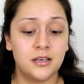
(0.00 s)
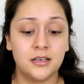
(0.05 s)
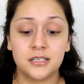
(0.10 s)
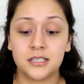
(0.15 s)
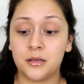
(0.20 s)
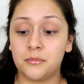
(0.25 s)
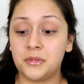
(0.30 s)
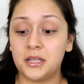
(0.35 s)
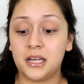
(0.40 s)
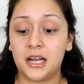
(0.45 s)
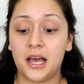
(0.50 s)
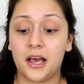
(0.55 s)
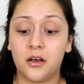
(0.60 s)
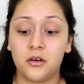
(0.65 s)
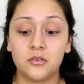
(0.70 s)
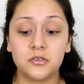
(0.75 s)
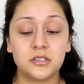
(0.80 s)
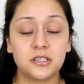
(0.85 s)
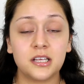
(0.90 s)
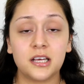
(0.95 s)
something
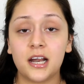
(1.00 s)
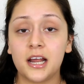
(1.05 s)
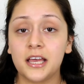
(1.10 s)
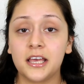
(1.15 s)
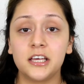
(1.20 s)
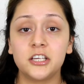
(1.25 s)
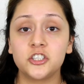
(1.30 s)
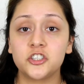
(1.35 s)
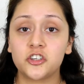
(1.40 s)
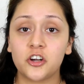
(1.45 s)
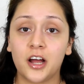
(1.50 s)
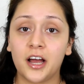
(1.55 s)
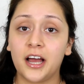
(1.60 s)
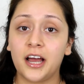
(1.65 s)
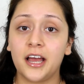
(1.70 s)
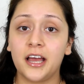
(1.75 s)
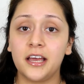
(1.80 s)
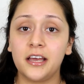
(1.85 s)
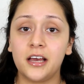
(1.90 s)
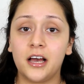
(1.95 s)
else that I can
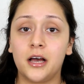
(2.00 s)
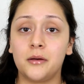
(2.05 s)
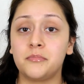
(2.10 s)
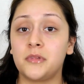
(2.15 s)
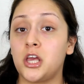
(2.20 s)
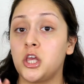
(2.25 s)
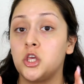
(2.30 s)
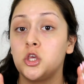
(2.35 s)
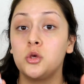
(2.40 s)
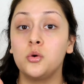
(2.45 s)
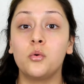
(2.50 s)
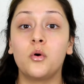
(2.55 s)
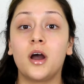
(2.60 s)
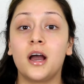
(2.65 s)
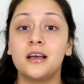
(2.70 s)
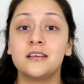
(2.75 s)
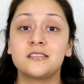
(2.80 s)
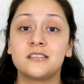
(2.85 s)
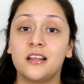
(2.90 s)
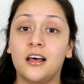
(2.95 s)
try that you
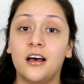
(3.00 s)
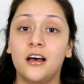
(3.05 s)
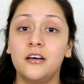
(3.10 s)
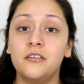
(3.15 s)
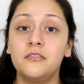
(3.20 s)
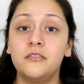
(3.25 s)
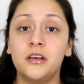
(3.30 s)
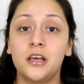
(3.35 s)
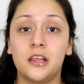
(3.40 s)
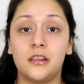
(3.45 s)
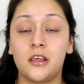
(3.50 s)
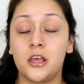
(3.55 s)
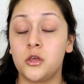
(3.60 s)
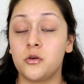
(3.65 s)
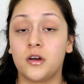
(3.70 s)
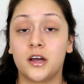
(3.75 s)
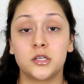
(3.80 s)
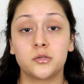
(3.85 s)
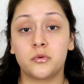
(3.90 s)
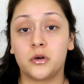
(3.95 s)
guys love and that you
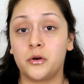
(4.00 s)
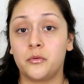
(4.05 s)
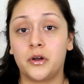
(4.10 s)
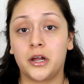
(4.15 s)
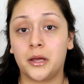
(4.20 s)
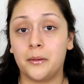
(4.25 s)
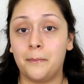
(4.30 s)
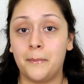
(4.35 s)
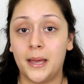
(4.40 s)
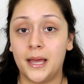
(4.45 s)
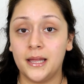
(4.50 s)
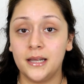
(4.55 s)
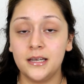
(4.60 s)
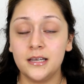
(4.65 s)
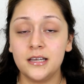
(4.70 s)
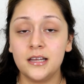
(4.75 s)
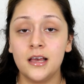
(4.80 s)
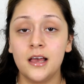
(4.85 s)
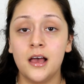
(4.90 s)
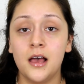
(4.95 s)
guys want to
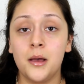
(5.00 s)
recommend,